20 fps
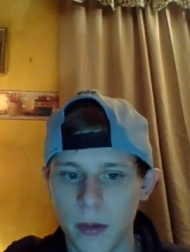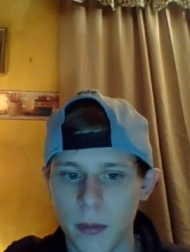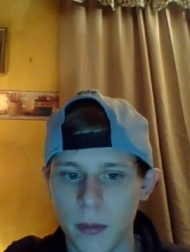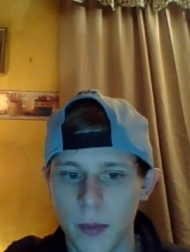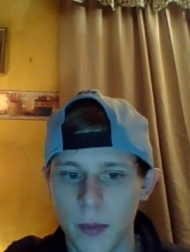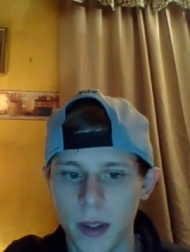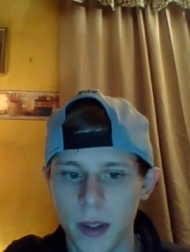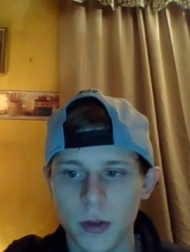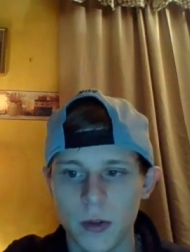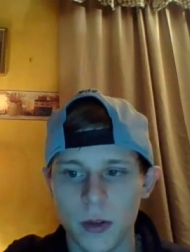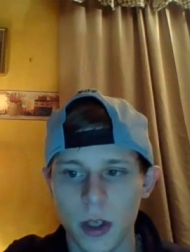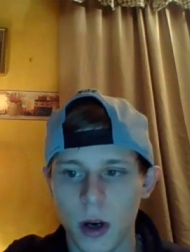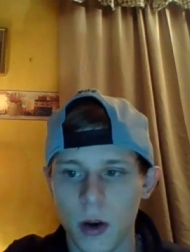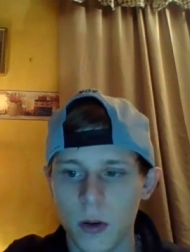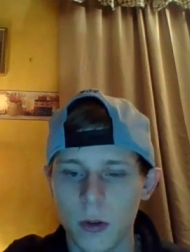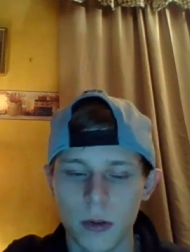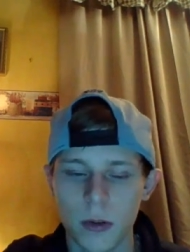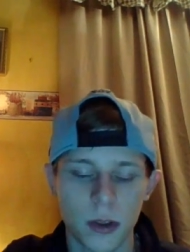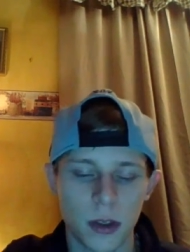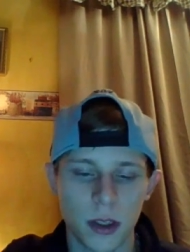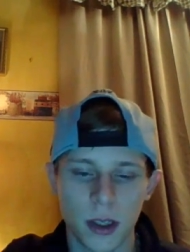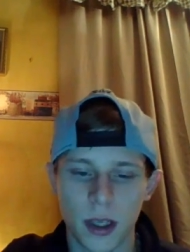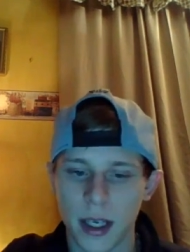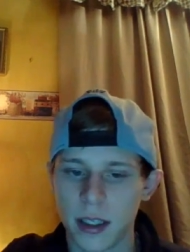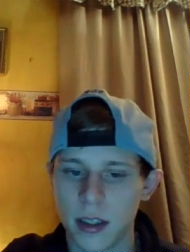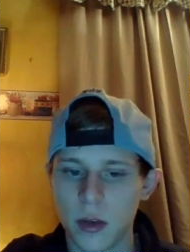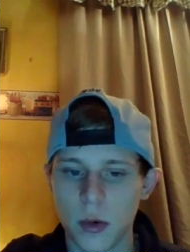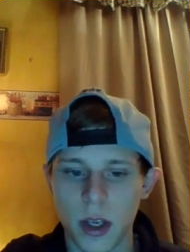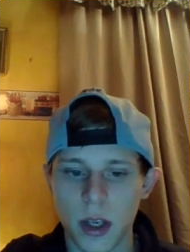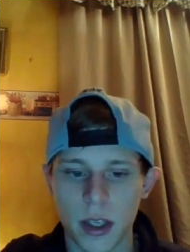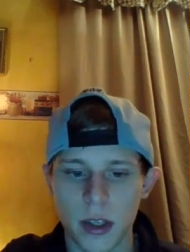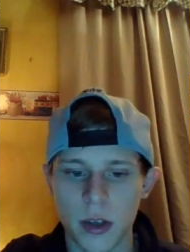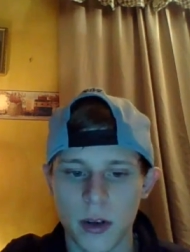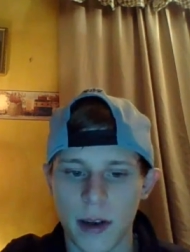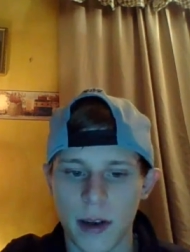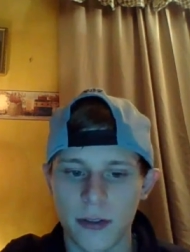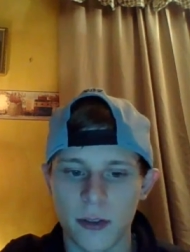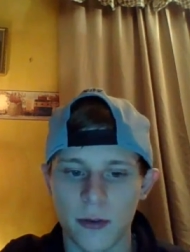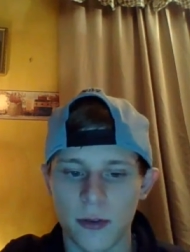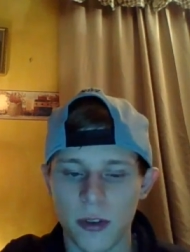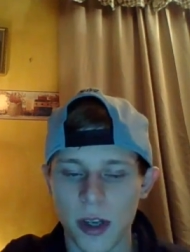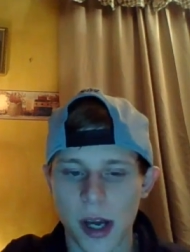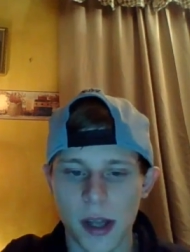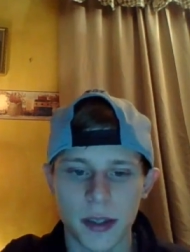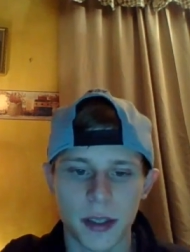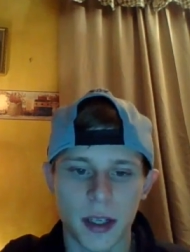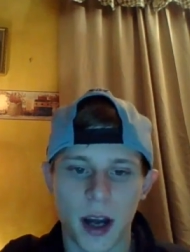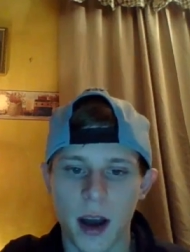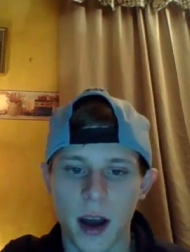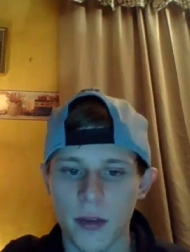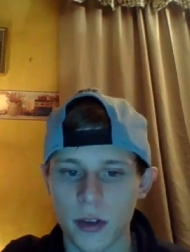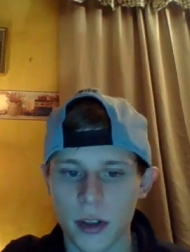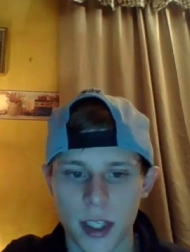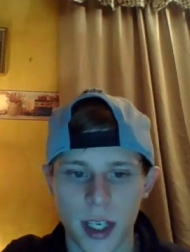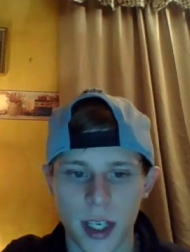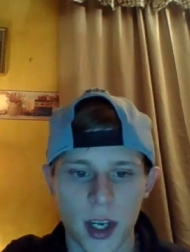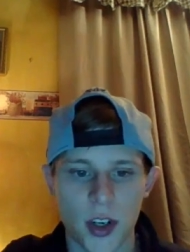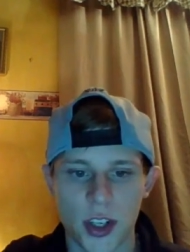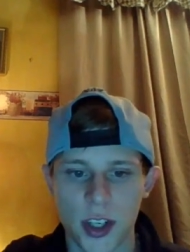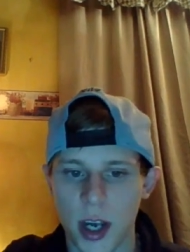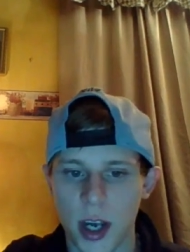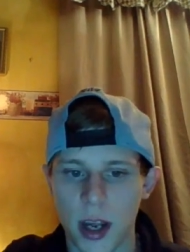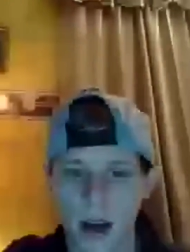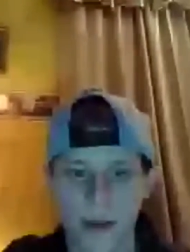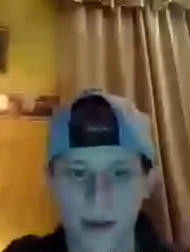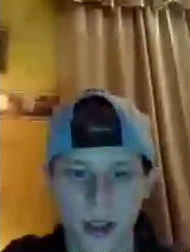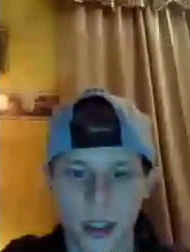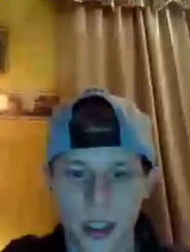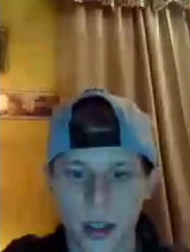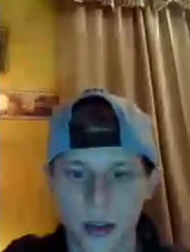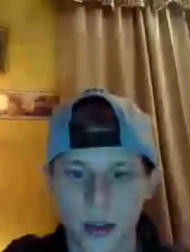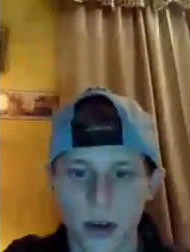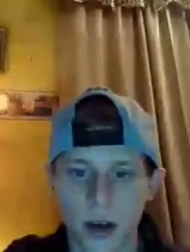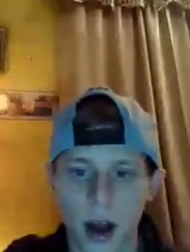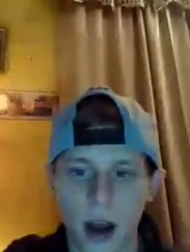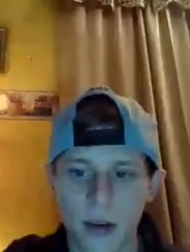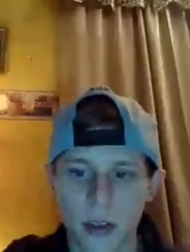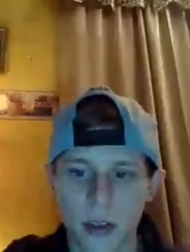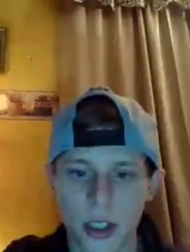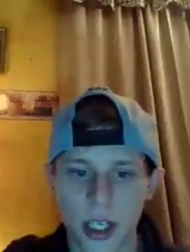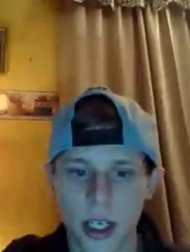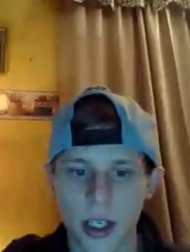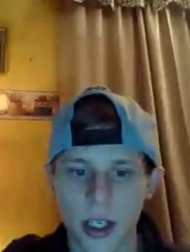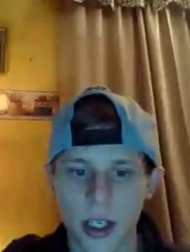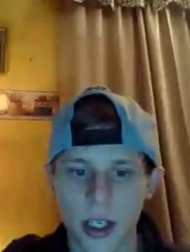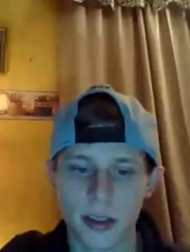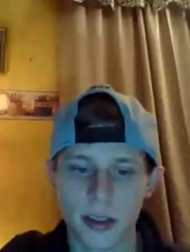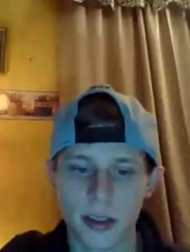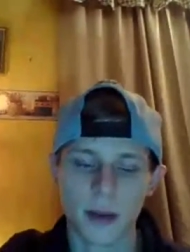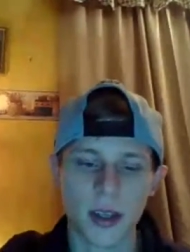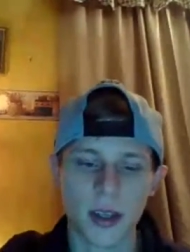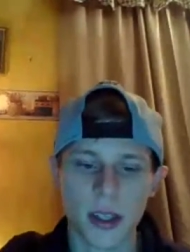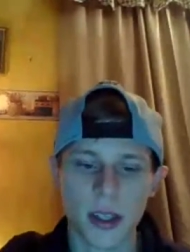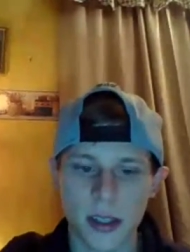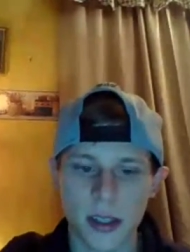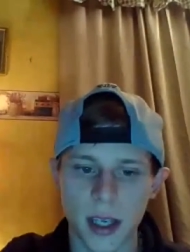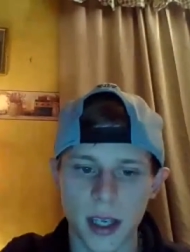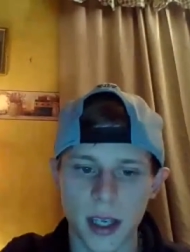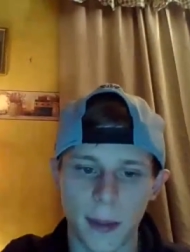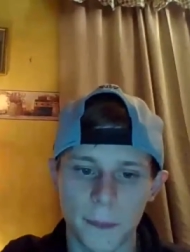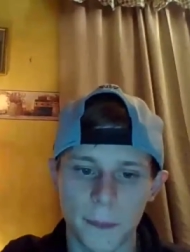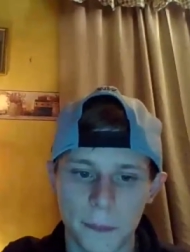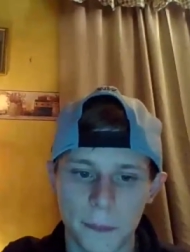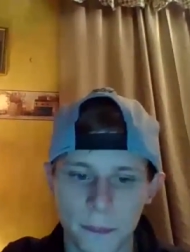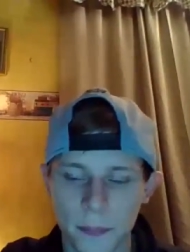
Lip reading: But you don't, like, you have to feel out the conversation. Not every single conversation is going to be the same.